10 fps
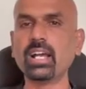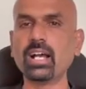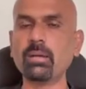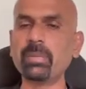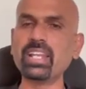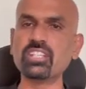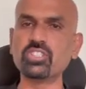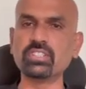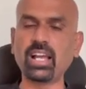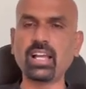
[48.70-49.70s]
uh, main
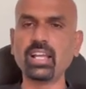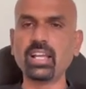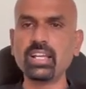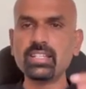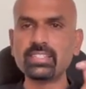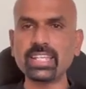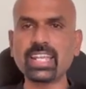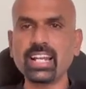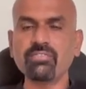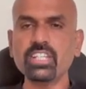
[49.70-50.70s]
agenda. See,
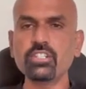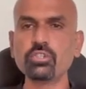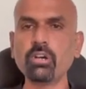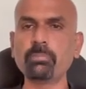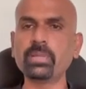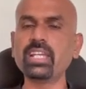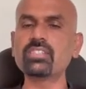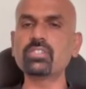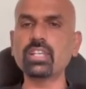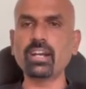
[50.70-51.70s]
can we do a
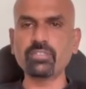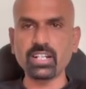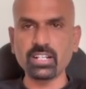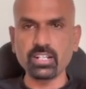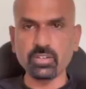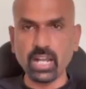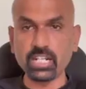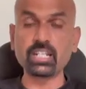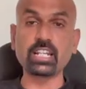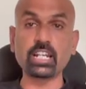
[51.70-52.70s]
PhD after under,
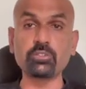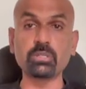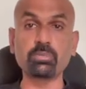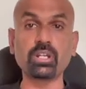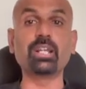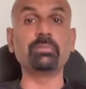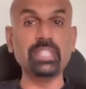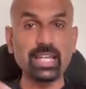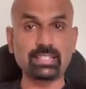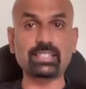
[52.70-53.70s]
undergraduate program?
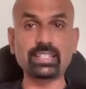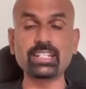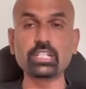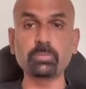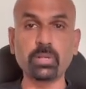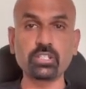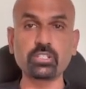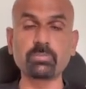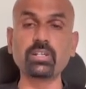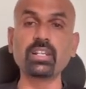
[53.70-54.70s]
Yes, it is
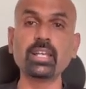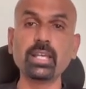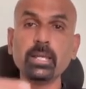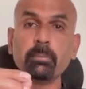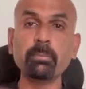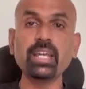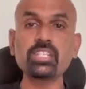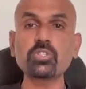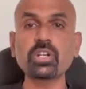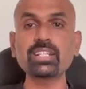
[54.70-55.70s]
possible.
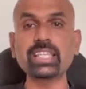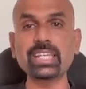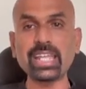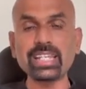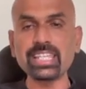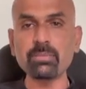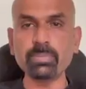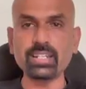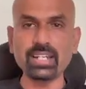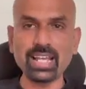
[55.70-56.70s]
Based on the N E
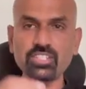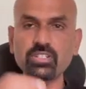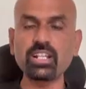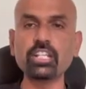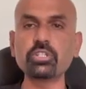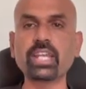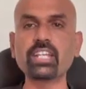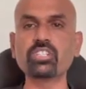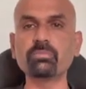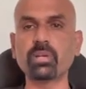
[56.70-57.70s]
P, National
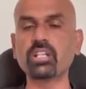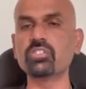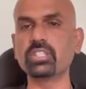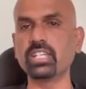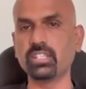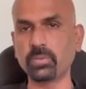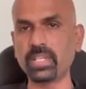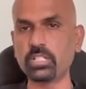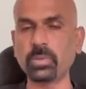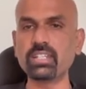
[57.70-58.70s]
Education Policy
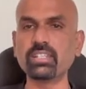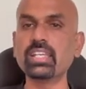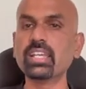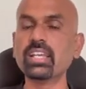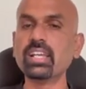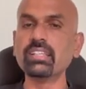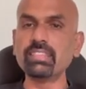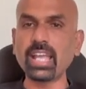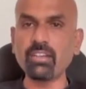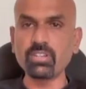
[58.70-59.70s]
twenty twenty,
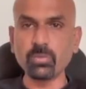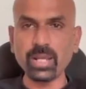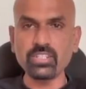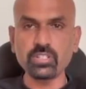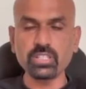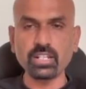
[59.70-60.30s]
they have revised the